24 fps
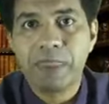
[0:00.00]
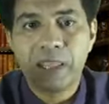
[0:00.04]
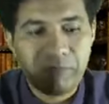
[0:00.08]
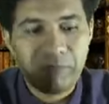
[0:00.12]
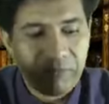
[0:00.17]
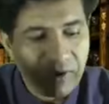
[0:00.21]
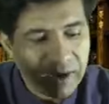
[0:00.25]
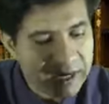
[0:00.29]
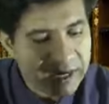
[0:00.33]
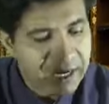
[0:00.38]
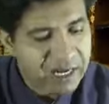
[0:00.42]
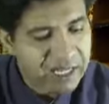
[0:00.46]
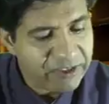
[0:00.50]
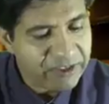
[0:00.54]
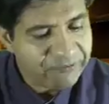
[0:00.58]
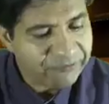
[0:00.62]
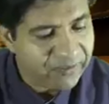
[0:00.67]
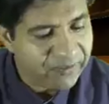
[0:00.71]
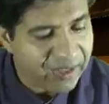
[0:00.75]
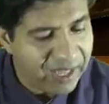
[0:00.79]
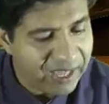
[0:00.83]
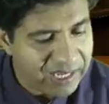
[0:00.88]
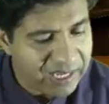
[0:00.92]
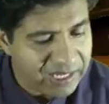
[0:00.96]
What did they
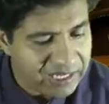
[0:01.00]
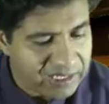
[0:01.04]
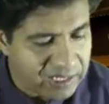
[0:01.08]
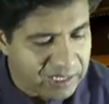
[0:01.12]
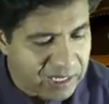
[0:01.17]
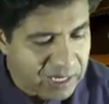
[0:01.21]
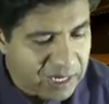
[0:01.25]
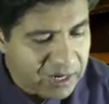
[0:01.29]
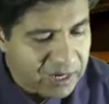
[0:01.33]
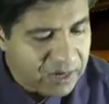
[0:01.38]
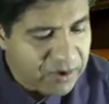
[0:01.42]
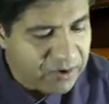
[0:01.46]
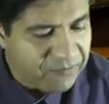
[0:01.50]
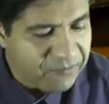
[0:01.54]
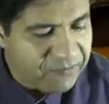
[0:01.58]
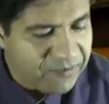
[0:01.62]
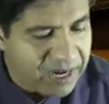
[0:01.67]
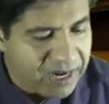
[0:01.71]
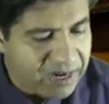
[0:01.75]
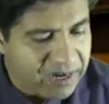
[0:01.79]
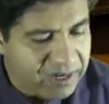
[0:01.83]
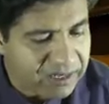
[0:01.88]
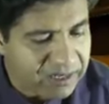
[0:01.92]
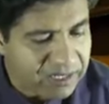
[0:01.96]
find?
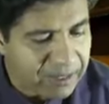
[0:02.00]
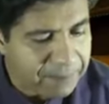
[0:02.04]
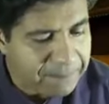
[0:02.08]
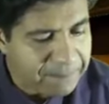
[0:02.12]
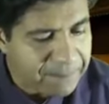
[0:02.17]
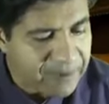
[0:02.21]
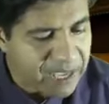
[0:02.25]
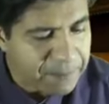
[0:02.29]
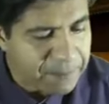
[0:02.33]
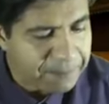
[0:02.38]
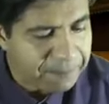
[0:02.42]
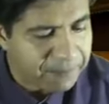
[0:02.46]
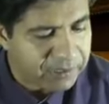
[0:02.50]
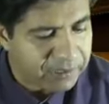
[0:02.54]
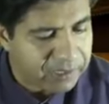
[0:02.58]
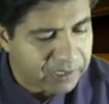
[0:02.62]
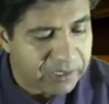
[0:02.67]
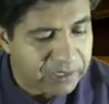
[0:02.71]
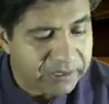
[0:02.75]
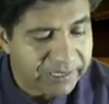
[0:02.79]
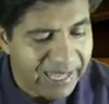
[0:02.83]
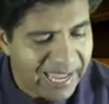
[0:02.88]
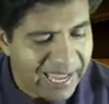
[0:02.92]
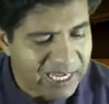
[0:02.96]
Revealed that
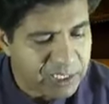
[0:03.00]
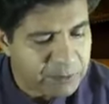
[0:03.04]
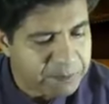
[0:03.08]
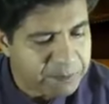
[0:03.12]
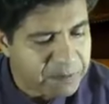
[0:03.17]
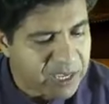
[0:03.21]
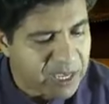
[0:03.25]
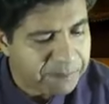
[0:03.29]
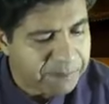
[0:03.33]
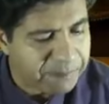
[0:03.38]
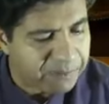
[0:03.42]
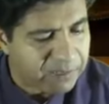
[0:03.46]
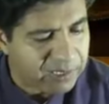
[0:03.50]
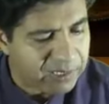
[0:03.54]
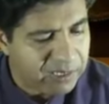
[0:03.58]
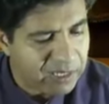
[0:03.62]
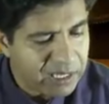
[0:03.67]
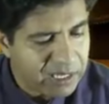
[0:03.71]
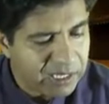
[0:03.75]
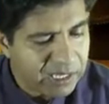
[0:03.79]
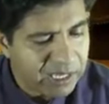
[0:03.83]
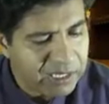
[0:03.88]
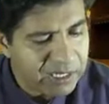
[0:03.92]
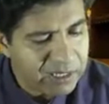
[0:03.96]
people
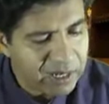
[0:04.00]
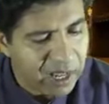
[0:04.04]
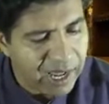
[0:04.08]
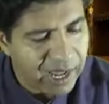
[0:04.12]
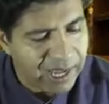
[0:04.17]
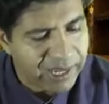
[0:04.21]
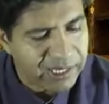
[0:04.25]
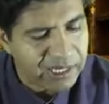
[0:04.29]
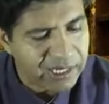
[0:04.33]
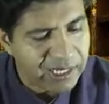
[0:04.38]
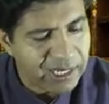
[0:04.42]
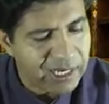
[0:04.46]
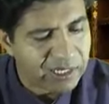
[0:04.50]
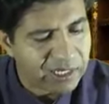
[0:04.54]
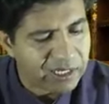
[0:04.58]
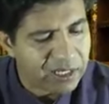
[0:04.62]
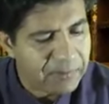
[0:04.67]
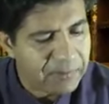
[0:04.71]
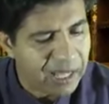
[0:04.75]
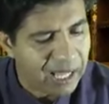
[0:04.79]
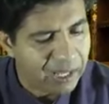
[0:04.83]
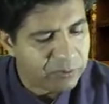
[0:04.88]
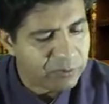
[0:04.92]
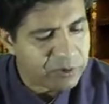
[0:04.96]
in higher income
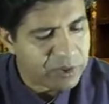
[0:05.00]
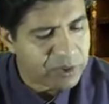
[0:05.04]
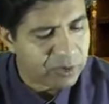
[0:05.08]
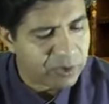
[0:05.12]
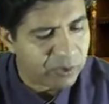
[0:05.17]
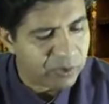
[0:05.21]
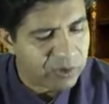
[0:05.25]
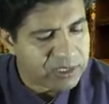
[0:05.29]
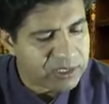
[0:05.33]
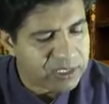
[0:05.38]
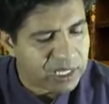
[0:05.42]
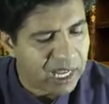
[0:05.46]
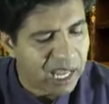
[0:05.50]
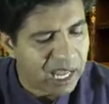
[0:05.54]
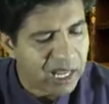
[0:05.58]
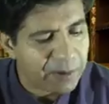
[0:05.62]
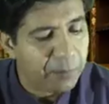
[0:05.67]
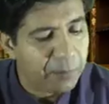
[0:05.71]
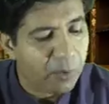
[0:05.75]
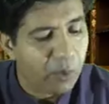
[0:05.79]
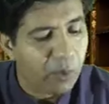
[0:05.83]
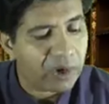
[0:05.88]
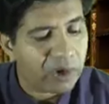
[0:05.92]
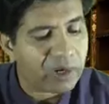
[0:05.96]
households are
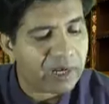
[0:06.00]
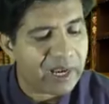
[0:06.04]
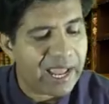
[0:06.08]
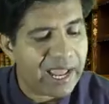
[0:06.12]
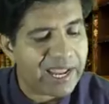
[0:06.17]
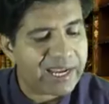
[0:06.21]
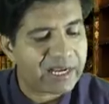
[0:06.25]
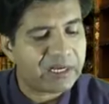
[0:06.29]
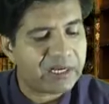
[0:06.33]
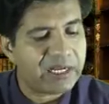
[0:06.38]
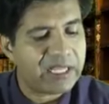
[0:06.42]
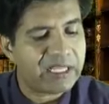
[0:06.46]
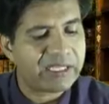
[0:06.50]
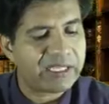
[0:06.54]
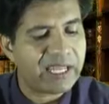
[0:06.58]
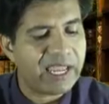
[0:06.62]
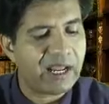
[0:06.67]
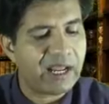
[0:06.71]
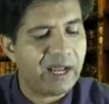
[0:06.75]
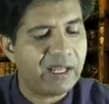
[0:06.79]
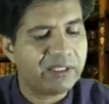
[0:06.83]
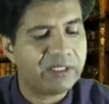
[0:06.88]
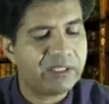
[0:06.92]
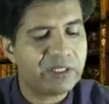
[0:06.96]
more likely than
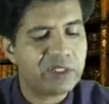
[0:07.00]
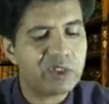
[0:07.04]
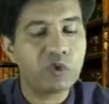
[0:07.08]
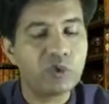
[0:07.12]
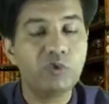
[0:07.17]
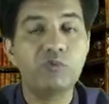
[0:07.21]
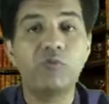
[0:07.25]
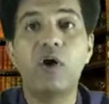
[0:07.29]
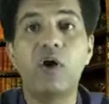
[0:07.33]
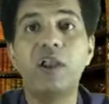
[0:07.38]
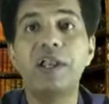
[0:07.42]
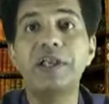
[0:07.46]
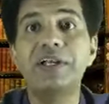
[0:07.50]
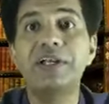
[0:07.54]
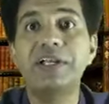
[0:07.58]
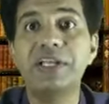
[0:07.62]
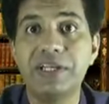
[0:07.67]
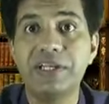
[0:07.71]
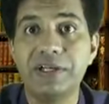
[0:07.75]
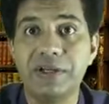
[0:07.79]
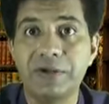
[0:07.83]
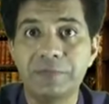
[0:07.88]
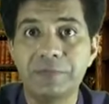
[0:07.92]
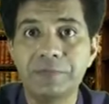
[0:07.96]
others to
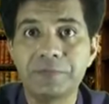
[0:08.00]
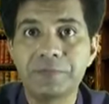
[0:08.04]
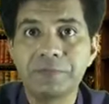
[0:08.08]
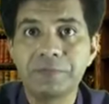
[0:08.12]
volunteer.